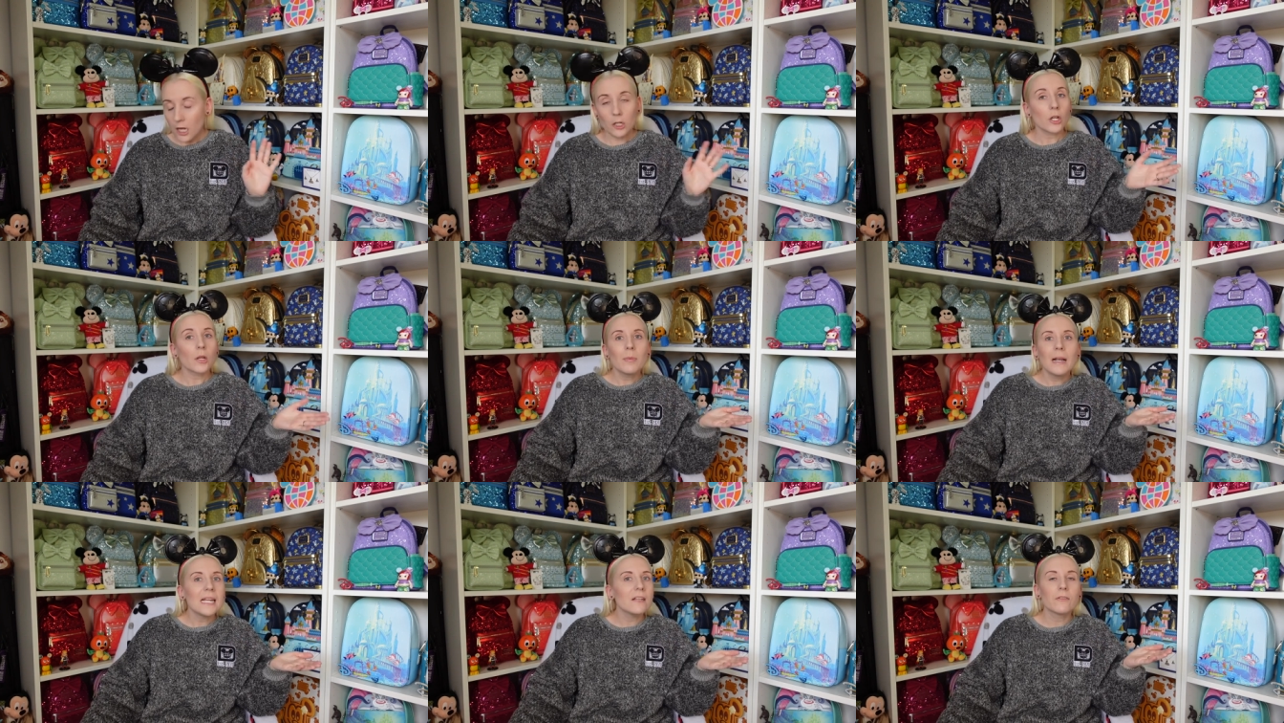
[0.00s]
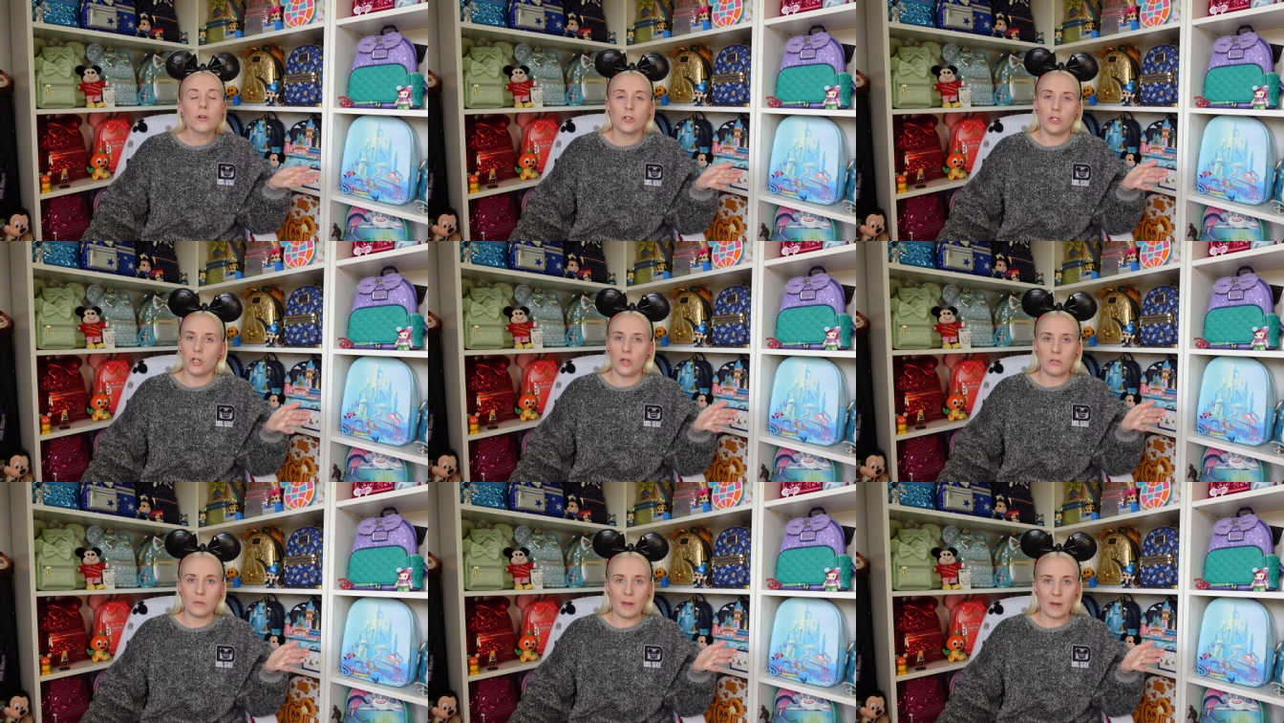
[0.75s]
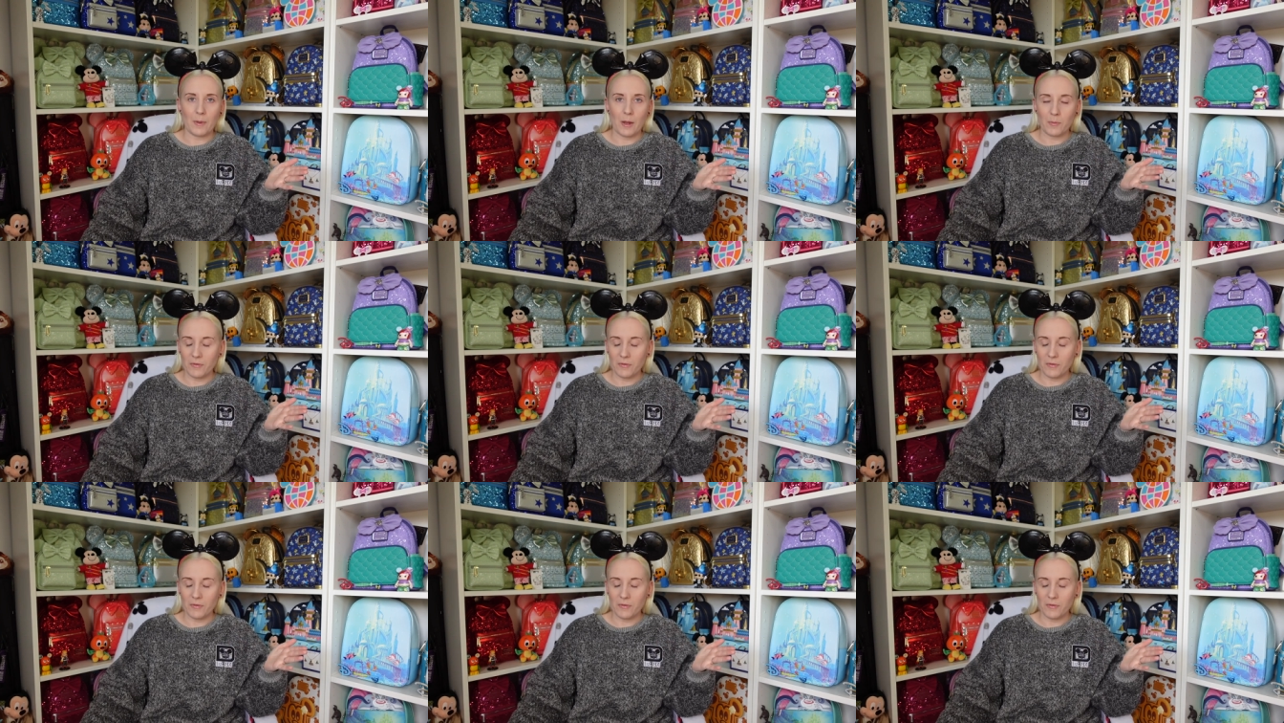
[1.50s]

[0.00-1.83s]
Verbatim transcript: And I completely forgot to show this backpack